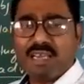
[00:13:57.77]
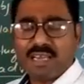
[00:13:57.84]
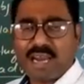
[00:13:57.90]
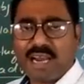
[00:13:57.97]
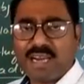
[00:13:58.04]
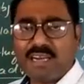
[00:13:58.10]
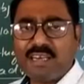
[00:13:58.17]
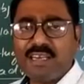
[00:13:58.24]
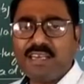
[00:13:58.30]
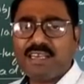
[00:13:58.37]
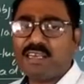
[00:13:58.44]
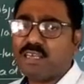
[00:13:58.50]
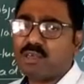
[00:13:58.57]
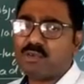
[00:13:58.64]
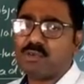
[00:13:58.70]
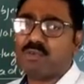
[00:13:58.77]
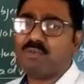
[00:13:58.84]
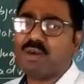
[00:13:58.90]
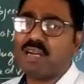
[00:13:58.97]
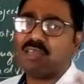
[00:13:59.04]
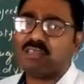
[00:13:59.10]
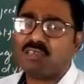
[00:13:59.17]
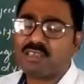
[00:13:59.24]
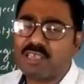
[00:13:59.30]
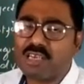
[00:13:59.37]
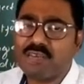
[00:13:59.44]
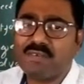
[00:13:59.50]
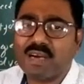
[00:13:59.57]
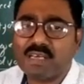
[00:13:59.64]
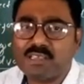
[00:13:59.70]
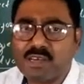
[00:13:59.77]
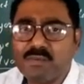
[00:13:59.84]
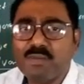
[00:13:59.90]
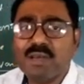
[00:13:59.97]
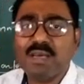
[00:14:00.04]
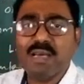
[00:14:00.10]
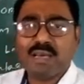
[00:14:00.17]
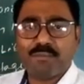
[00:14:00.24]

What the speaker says: hardly need 2 bytes or 3 bytes of